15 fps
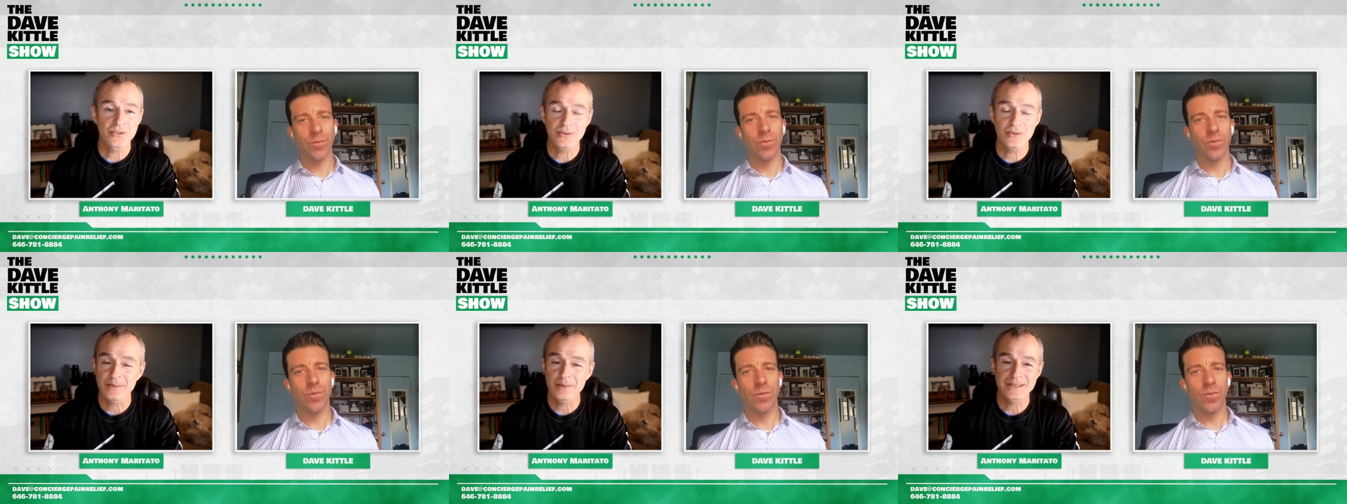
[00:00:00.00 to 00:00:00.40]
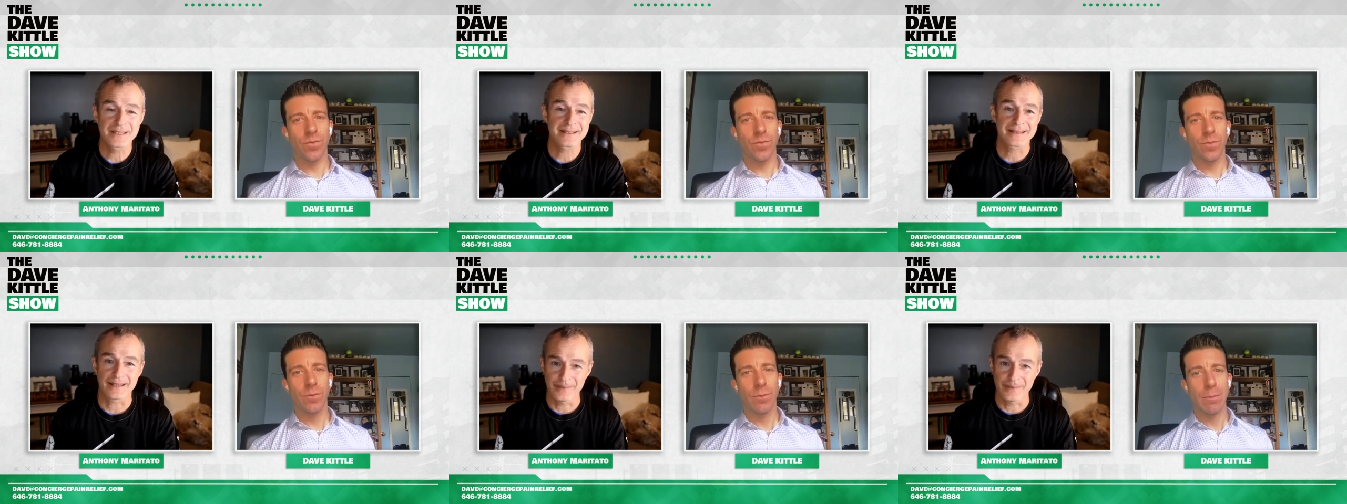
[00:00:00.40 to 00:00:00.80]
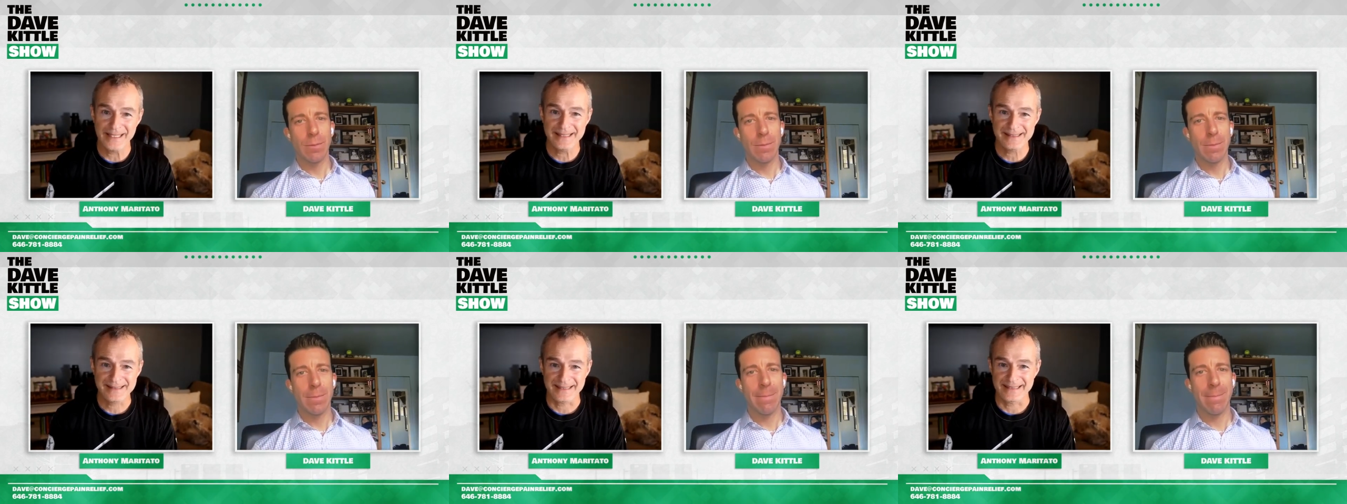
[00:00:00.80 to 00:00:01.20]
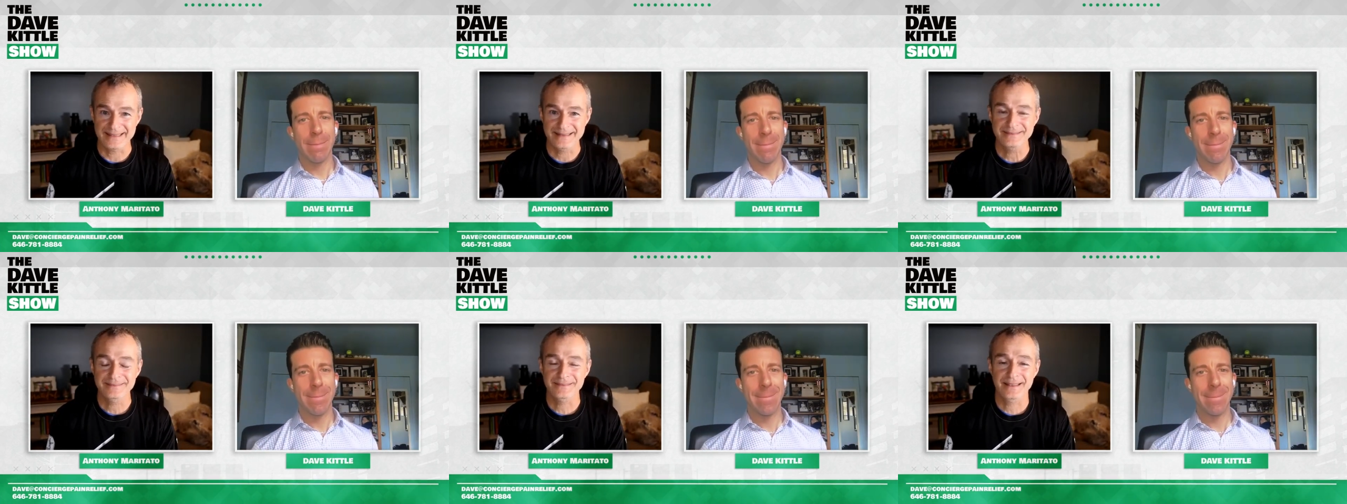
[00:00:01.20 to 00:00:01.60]
Speaker 1: doing, which is
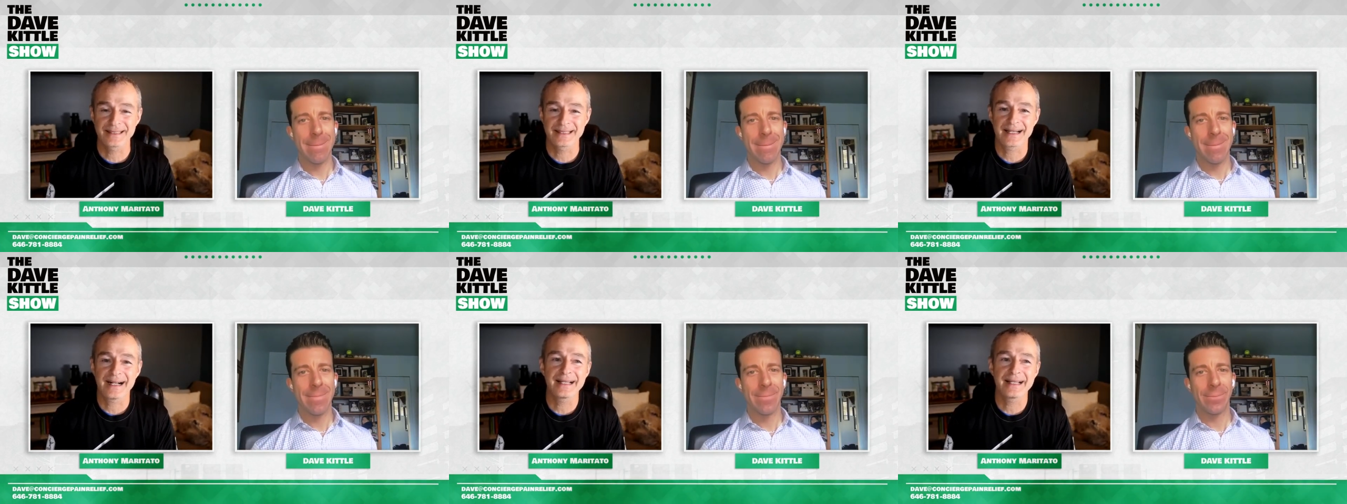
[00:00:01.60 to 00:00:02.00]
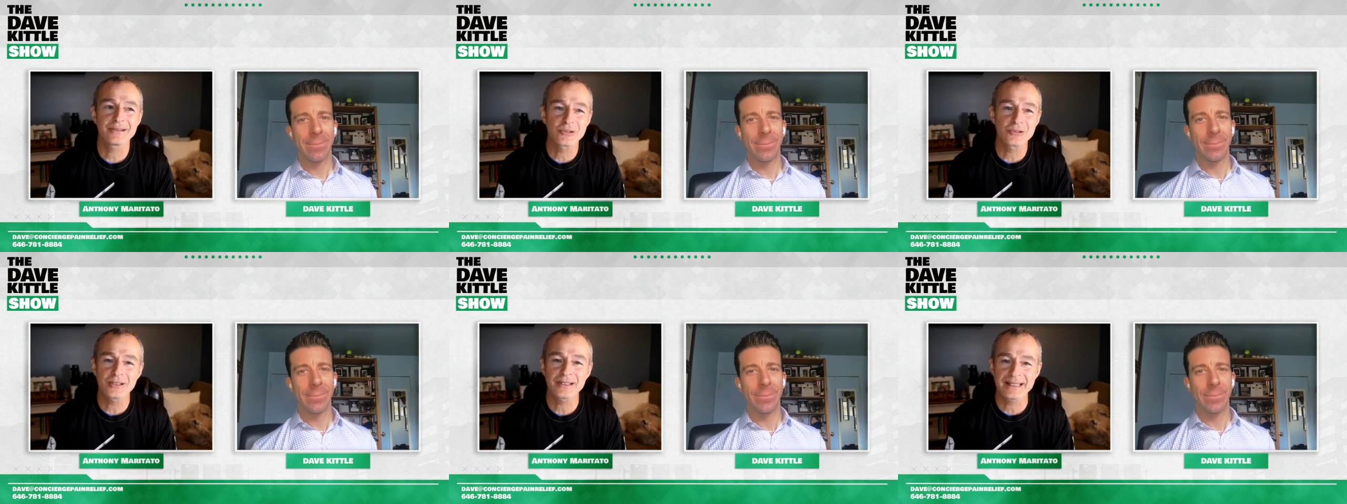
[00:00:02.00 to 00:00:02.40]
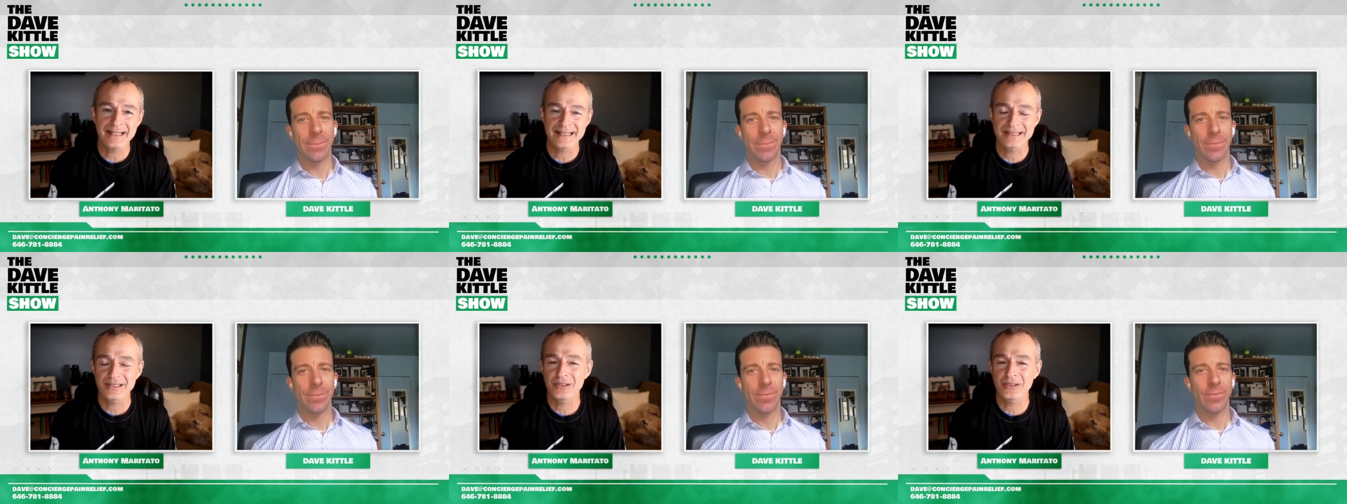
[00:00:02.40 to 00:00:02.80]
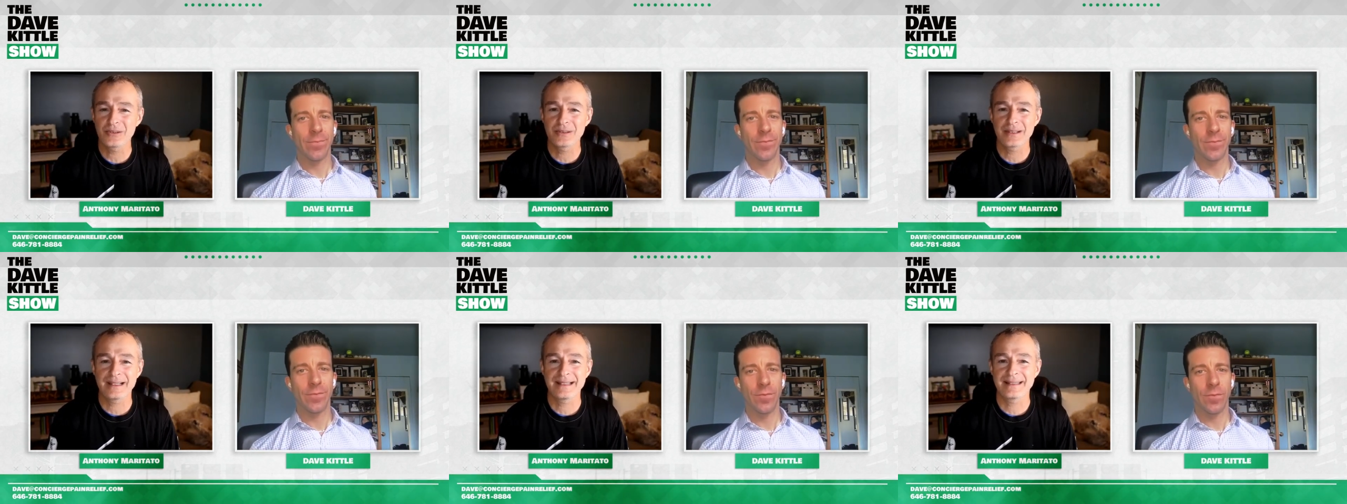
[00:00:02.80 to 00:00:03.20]
amazing. Like I look at
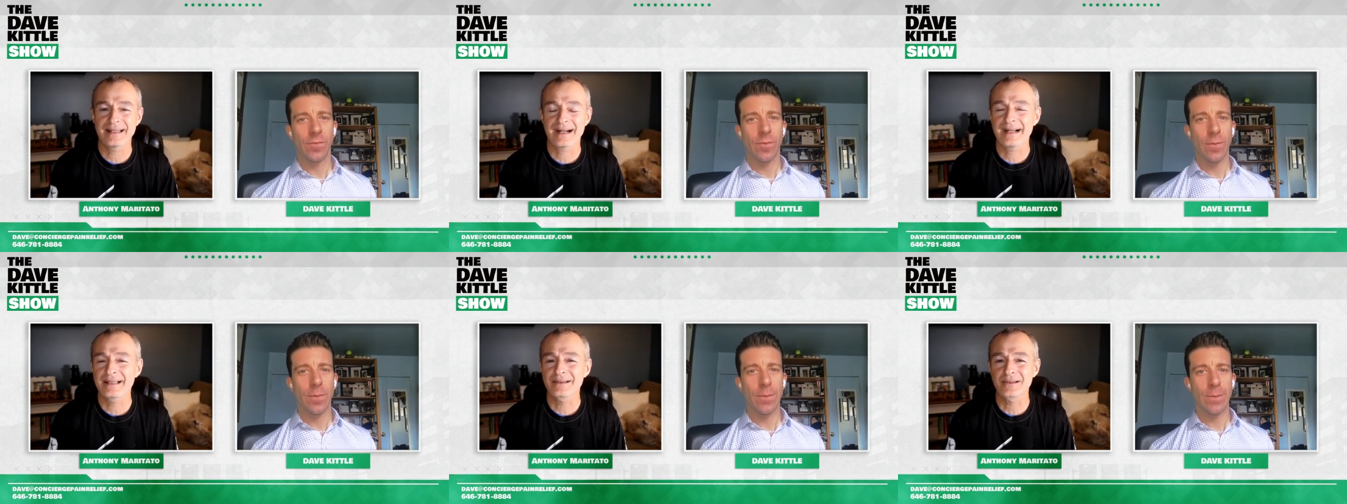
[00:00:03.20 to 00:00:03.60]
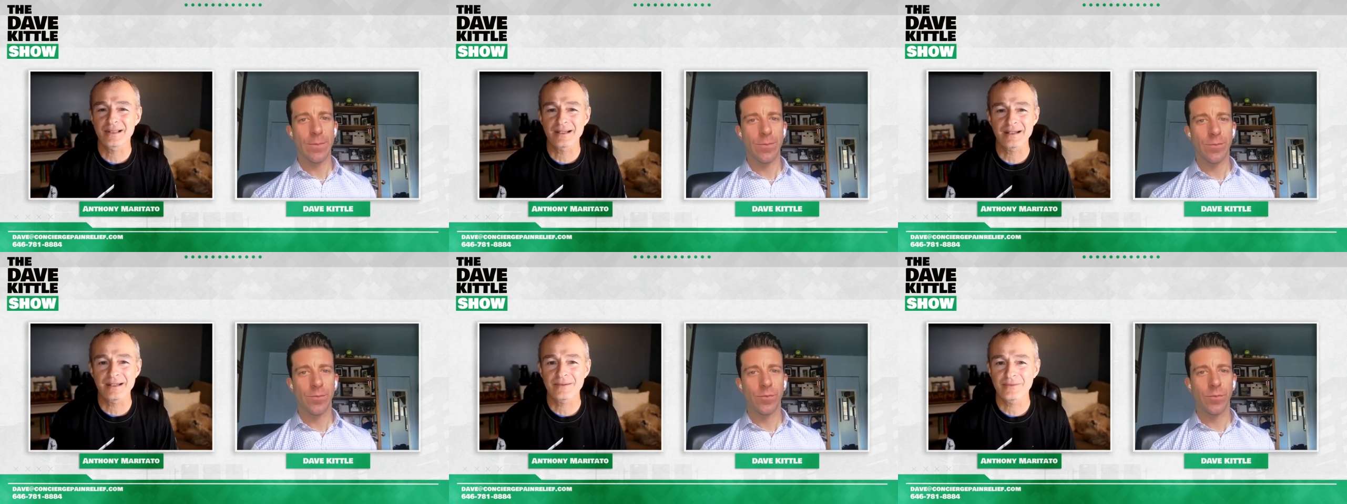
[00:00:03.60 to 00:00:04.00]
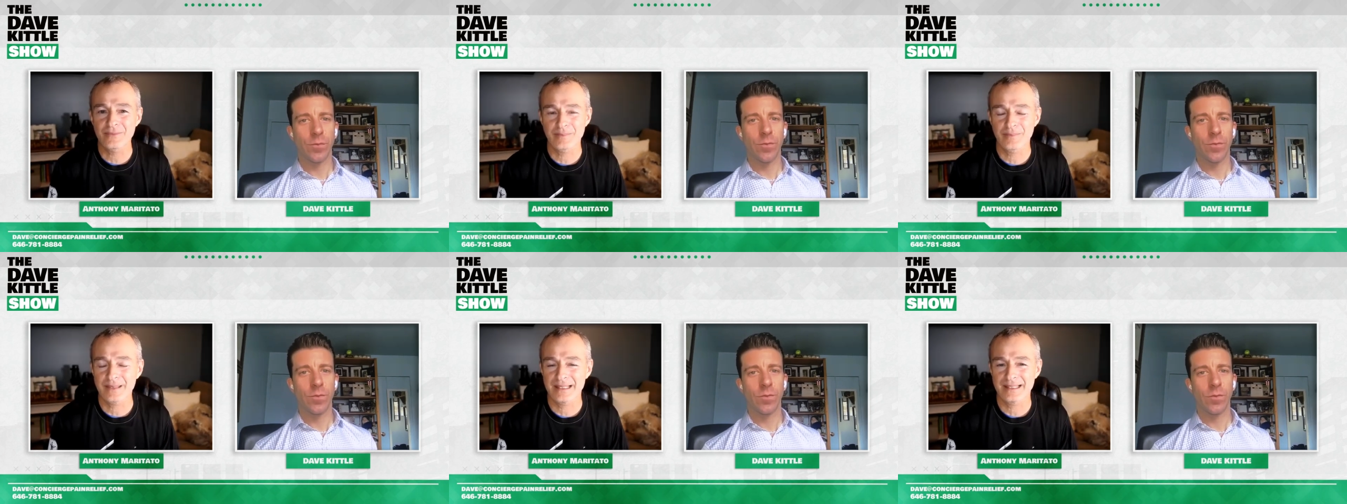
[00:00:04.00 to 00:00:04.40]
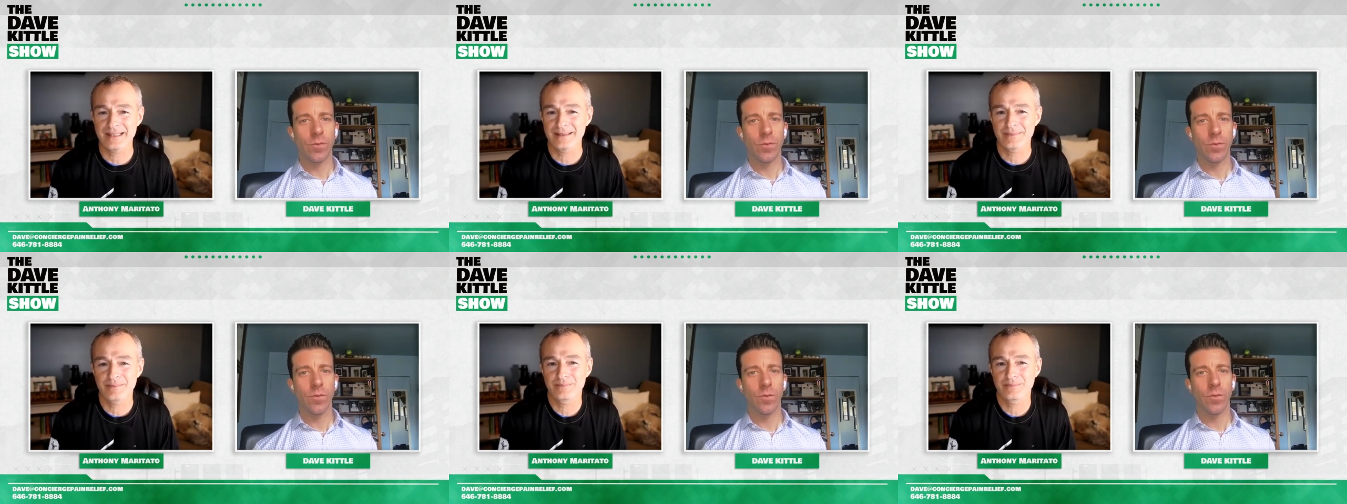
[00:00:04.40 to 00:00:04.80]
you and I love my